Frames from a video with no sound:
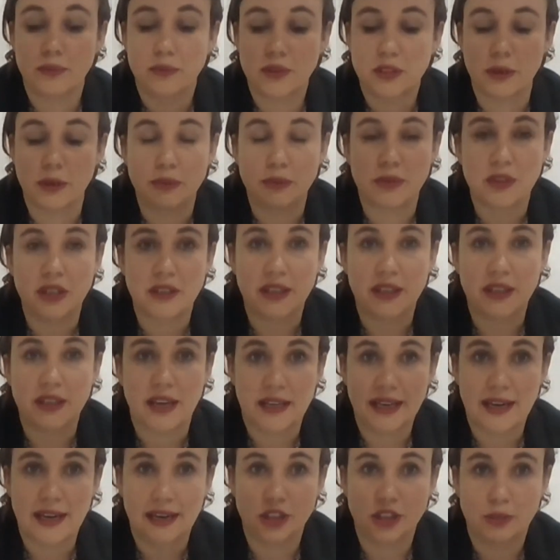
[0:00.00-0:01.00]
something that
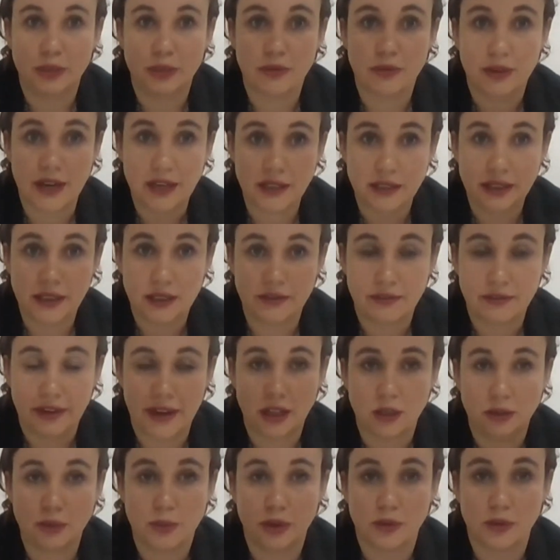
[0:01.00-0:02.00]
can actually be readily
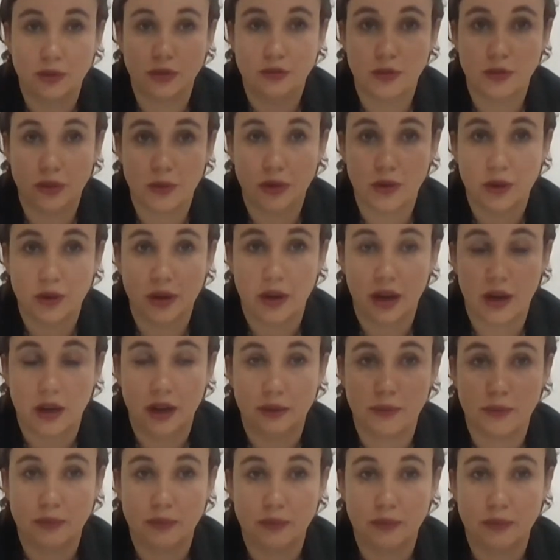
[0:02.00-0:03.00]
available
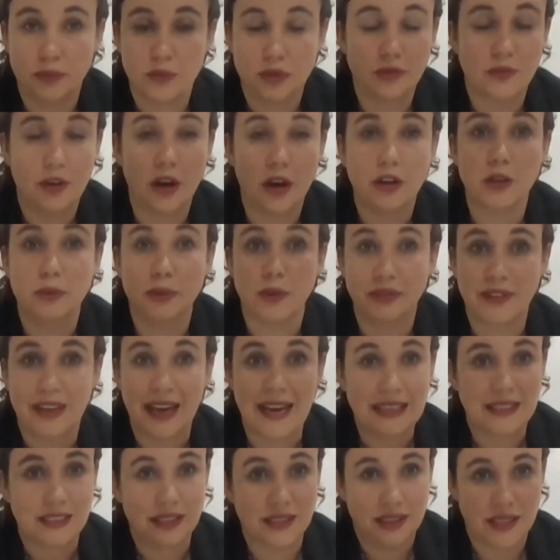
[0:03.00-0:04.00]
for the volume of
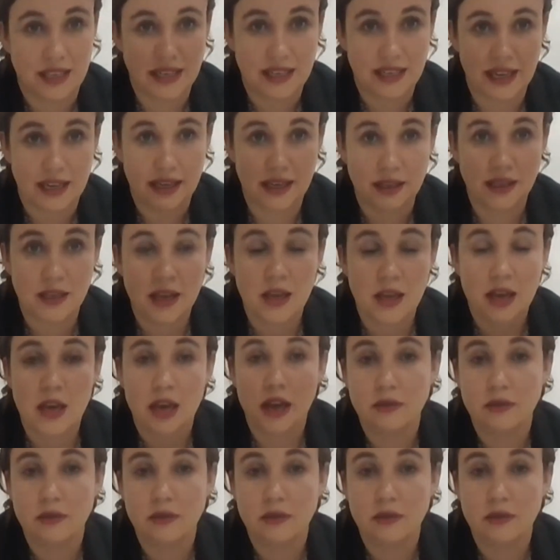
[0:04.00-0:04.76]
cases they get